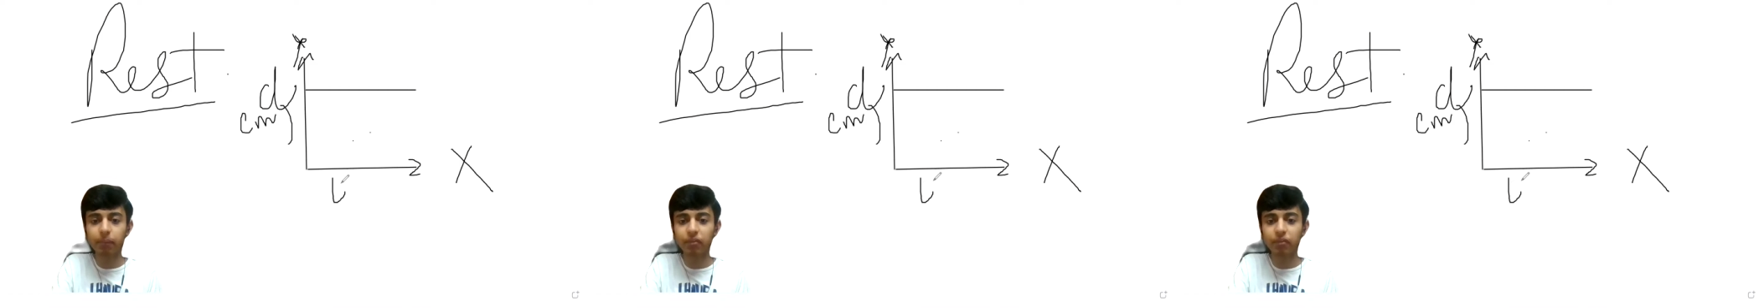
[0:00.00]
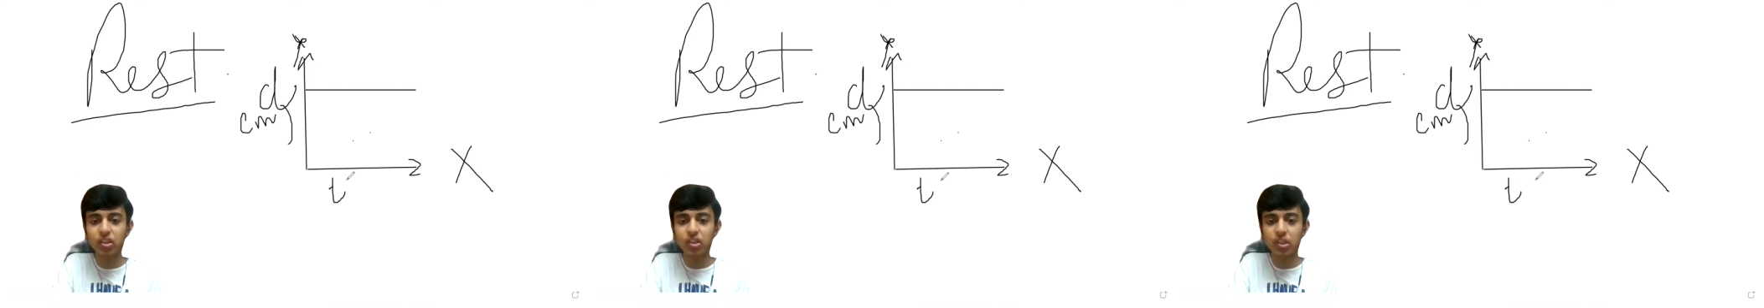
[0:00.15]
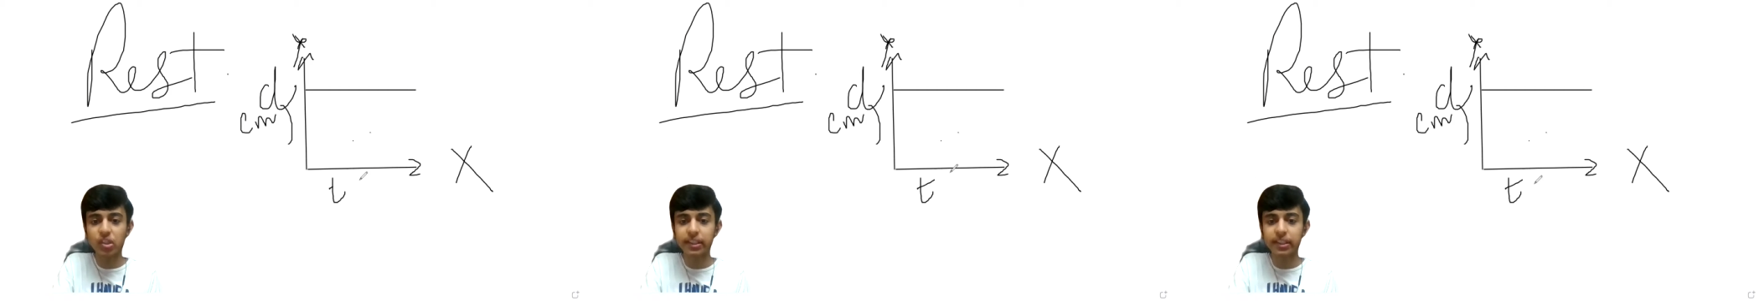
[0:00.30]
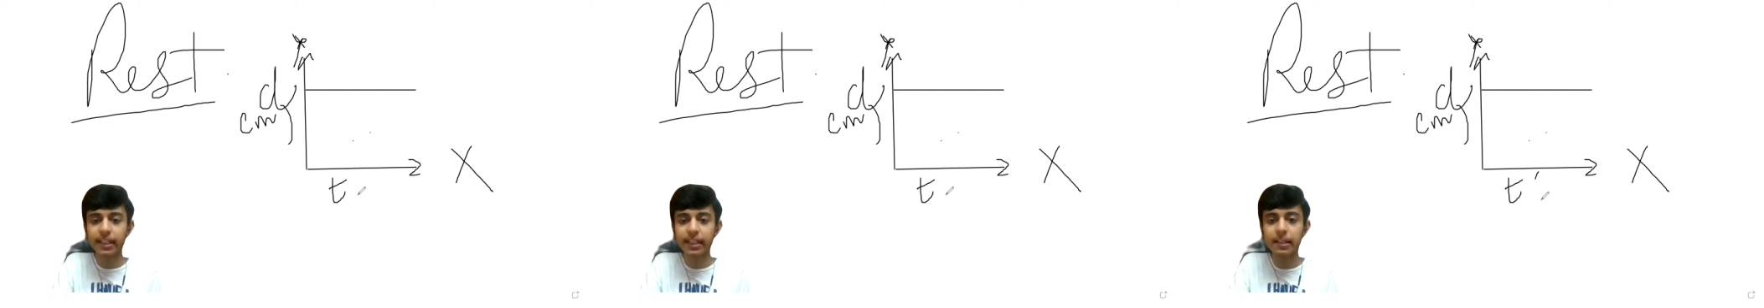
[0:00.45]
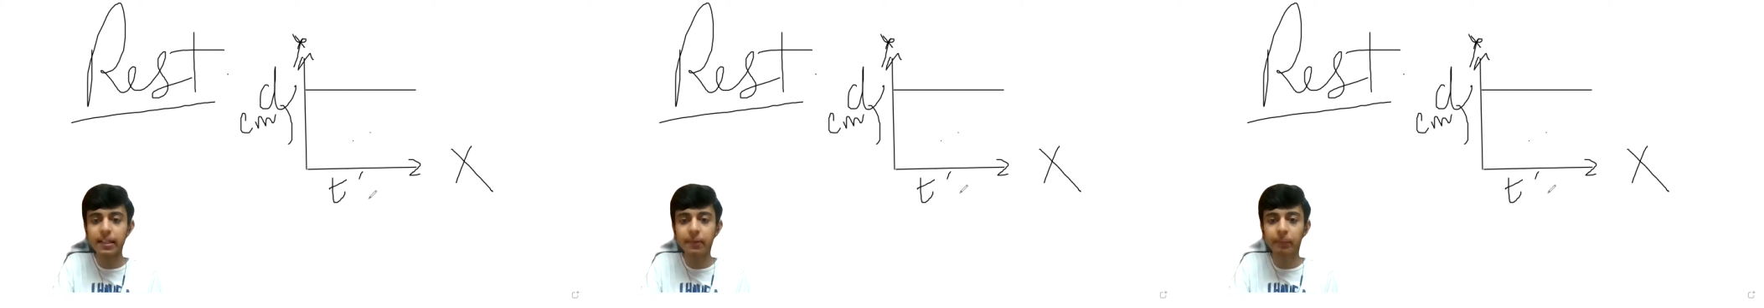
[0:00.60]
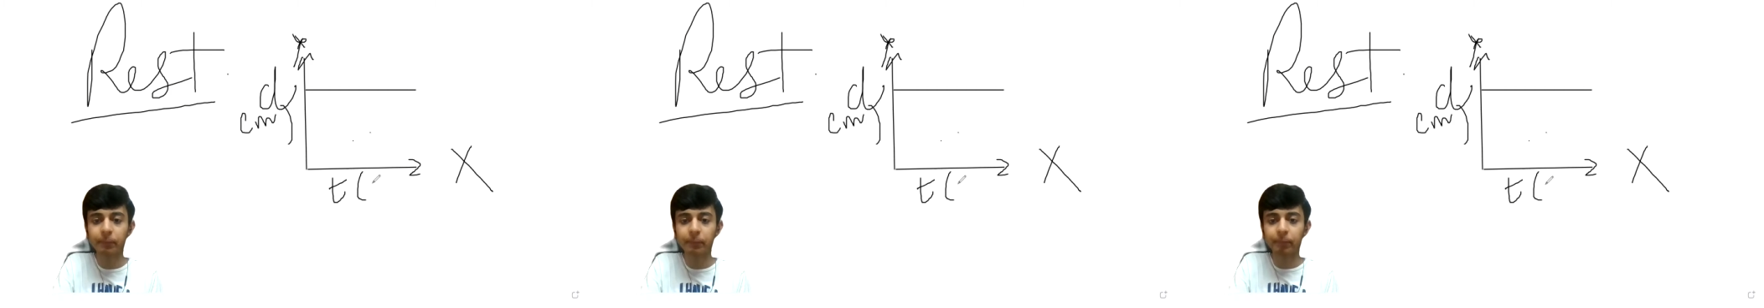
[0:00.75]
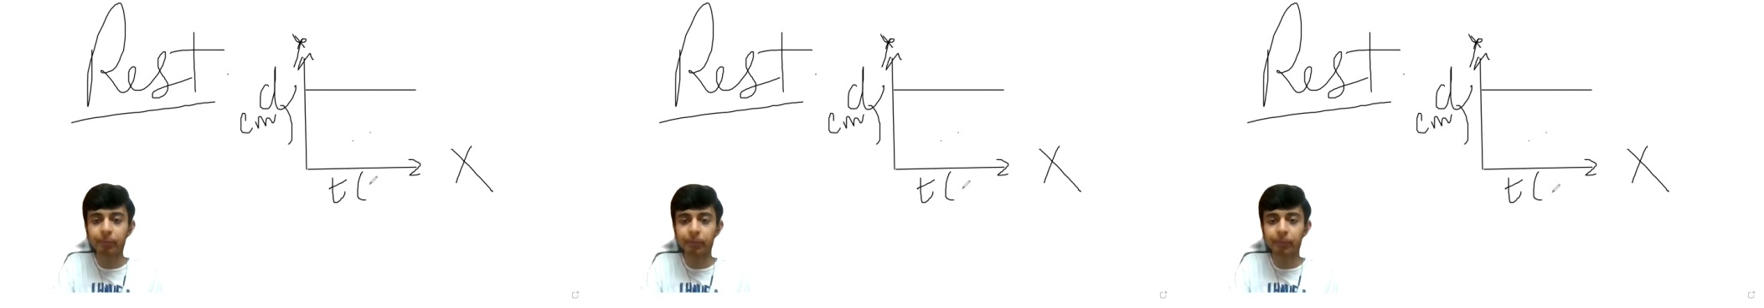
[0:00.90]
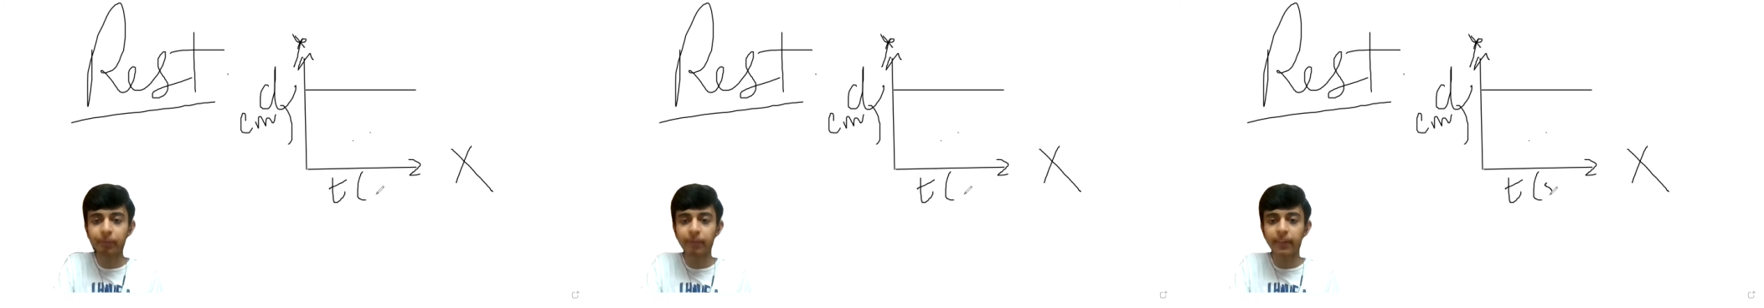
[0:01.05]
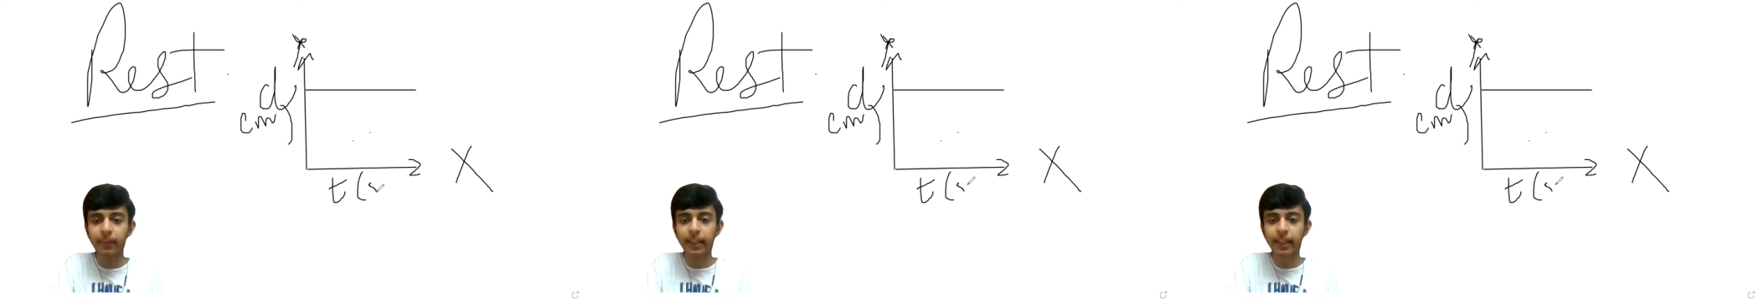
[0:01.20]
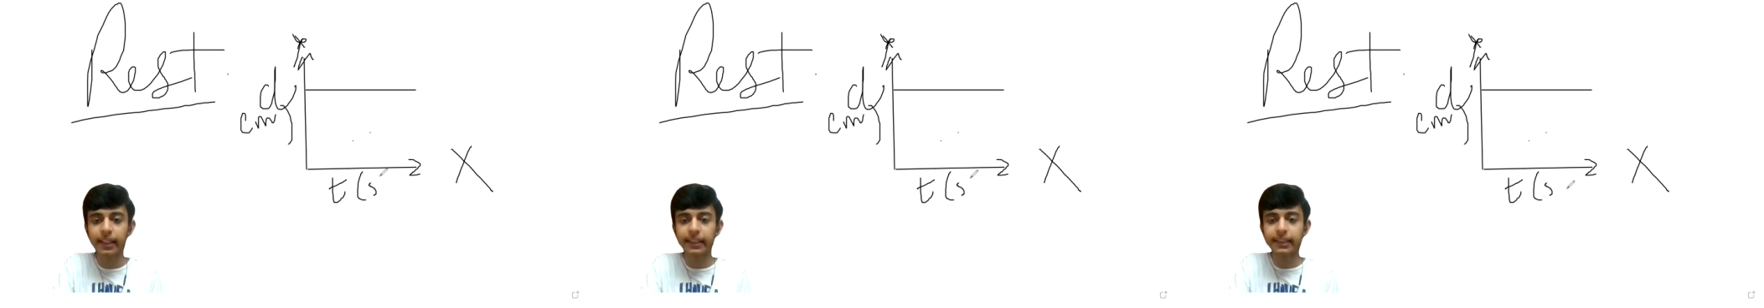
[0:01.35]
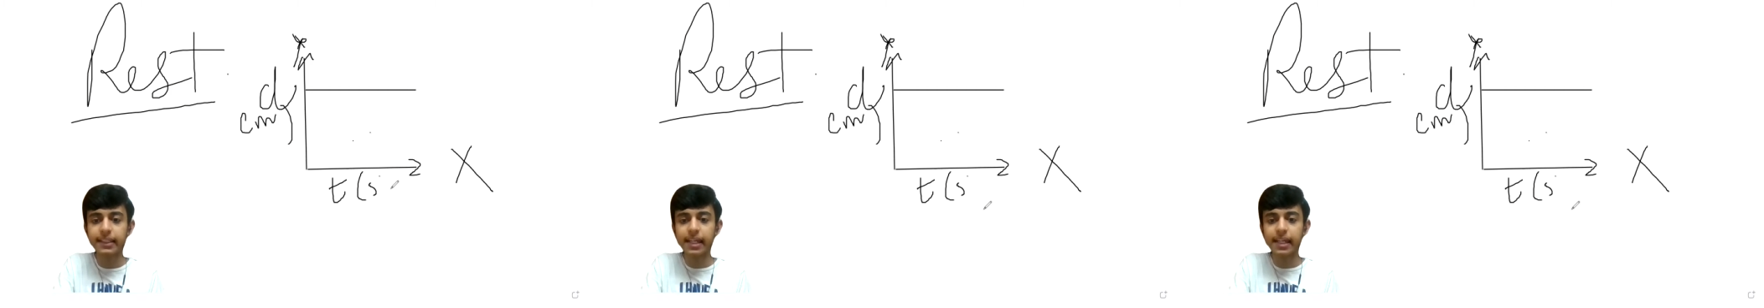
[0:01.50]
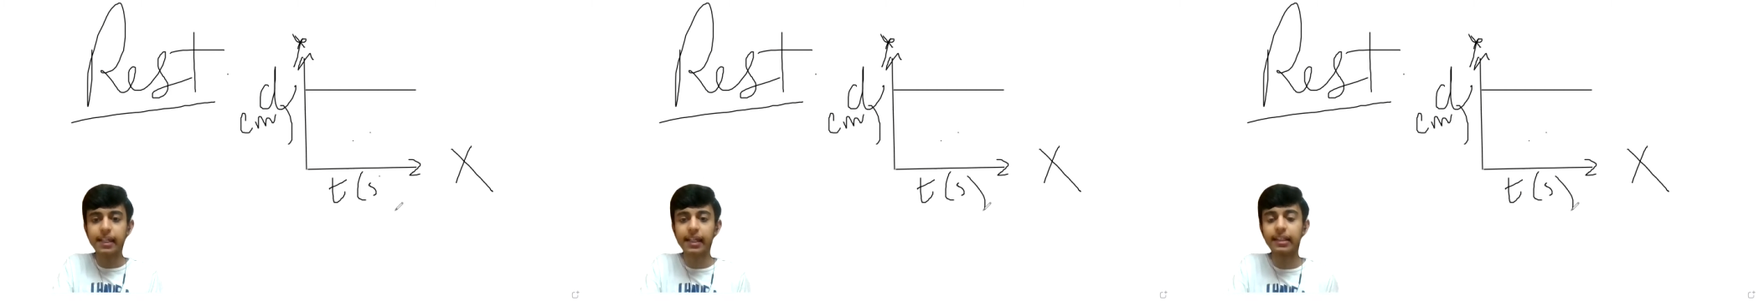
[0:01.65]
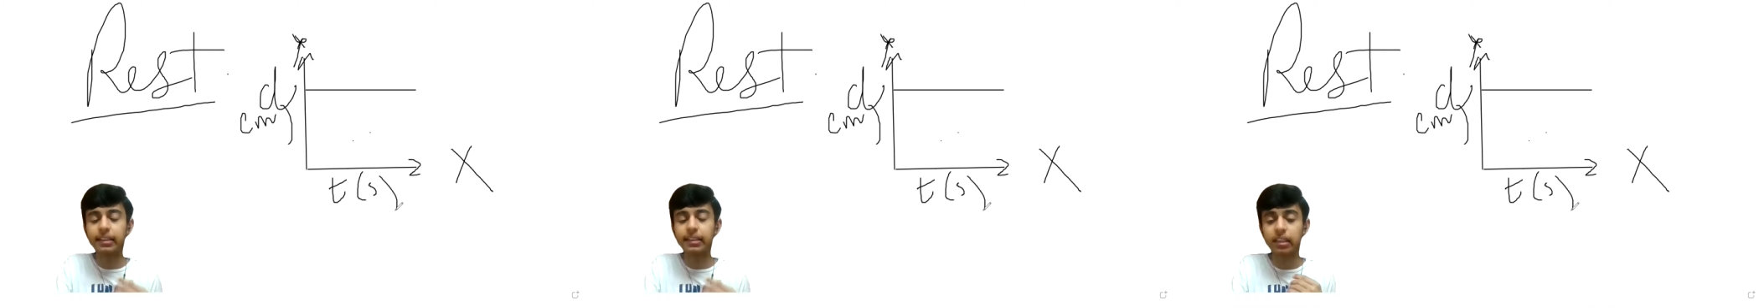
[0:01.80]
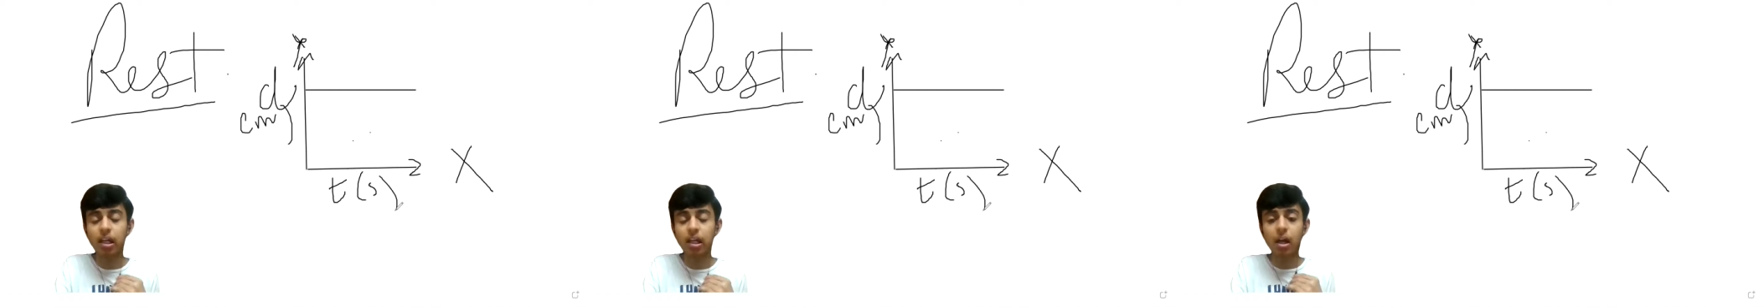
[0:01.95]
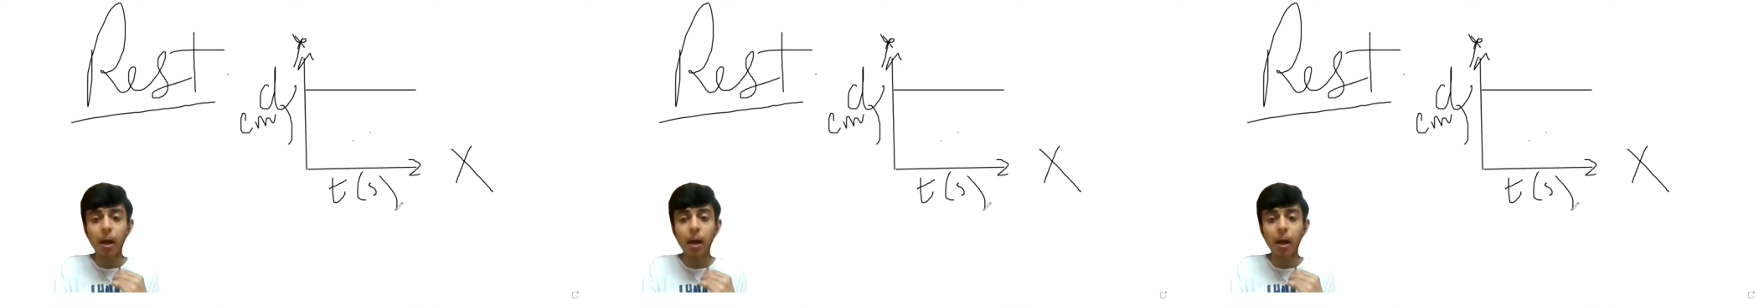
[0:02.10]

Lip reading: which is in seconds.